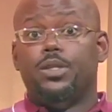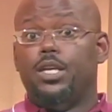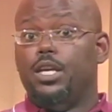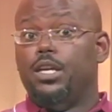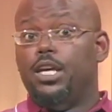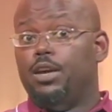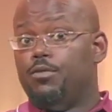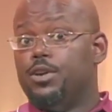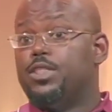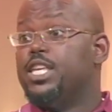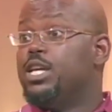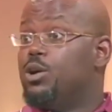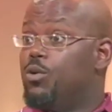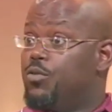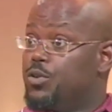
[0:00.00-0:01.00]

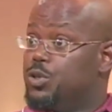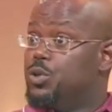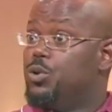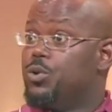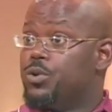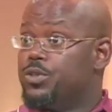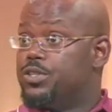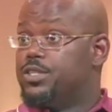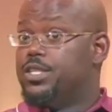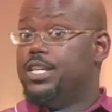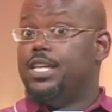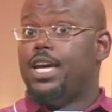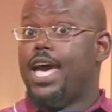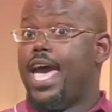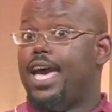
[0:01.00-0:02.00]
everything over towards
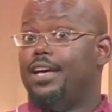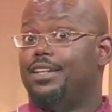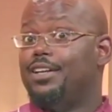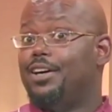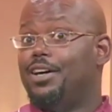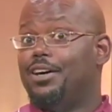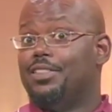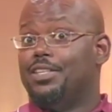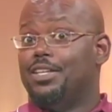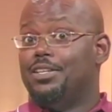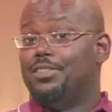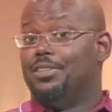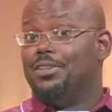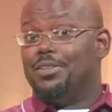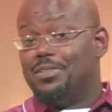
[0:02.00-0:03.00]
the
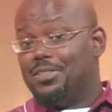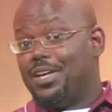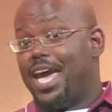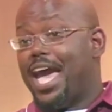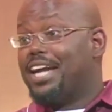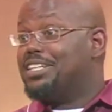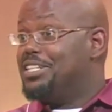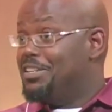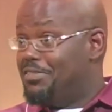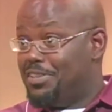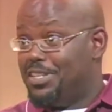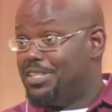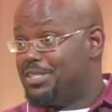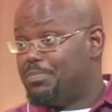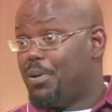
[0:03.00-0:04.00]

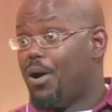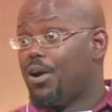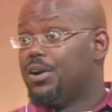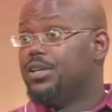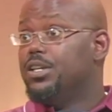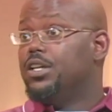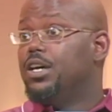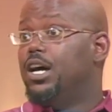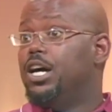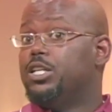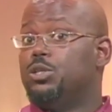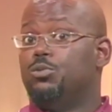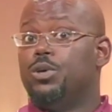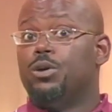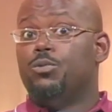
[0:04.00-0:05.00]
activities part,
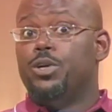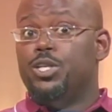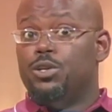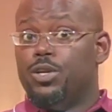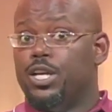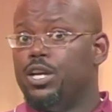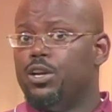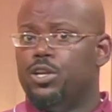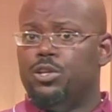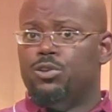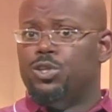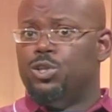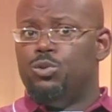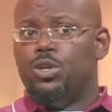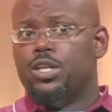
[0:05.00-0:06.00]
to where when you're here and you're
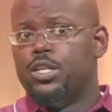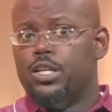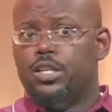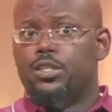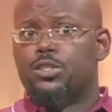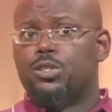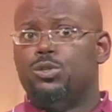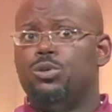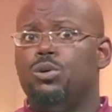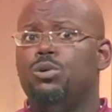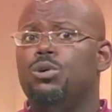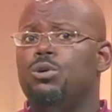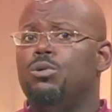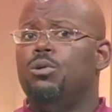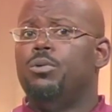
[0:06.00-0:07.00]
doing good in school,
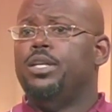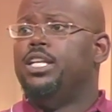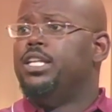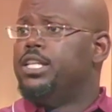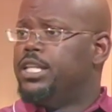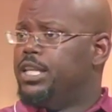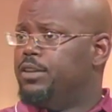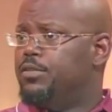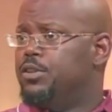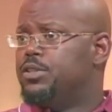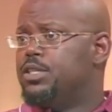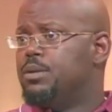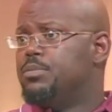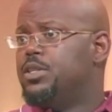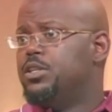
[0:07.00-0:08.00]
well, we need to give you
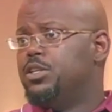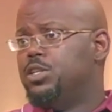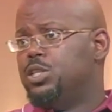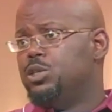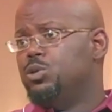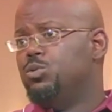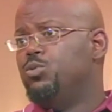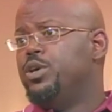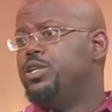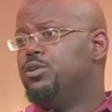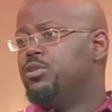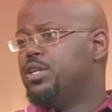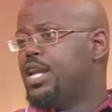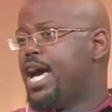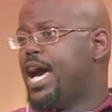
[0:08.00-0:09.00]
something to do when you're
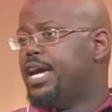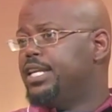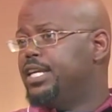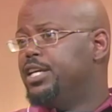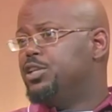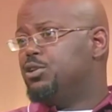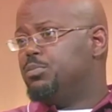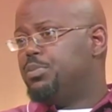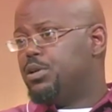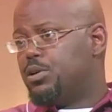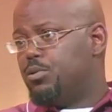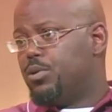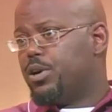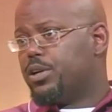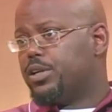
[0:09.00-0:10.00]
not in your book
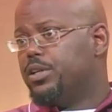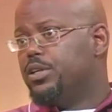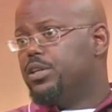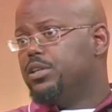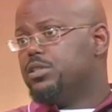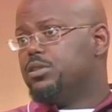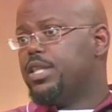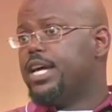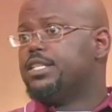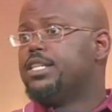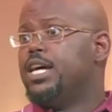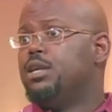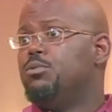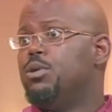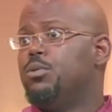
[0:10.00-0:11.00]
work. So that's
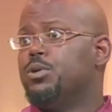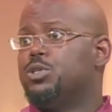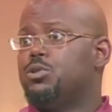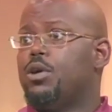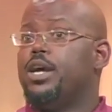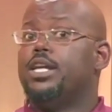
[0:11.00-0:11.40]
kind of what we're trying to